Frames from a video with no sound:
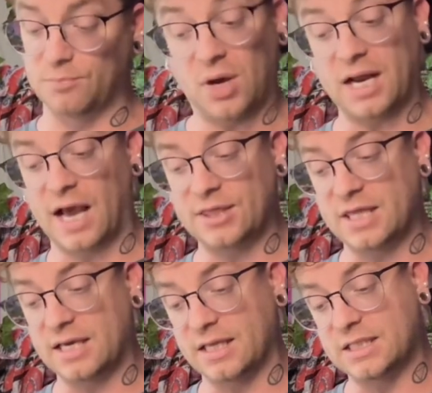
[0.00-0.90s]
But I
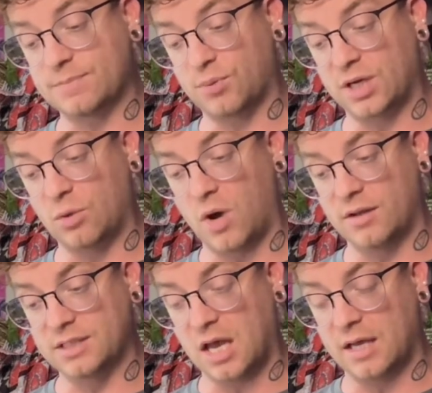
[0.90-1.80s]
think it's pretty well
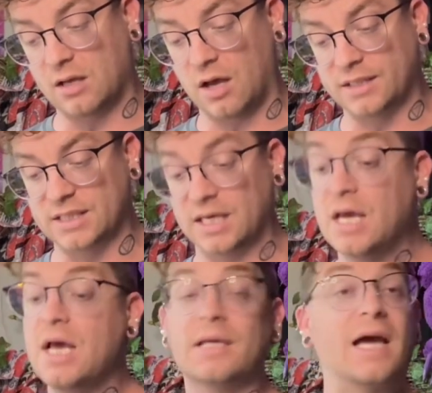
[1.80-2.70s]
done, honestly.
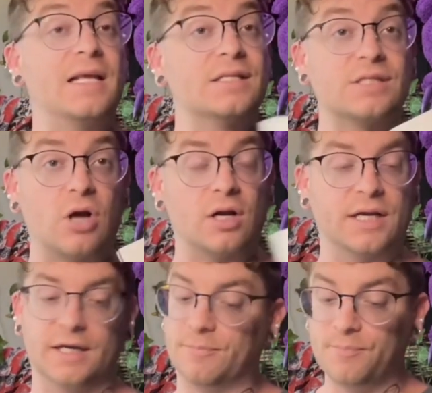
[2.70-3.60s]
Getting
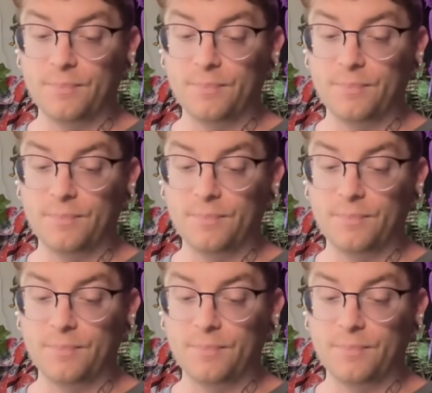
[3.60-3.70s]
started.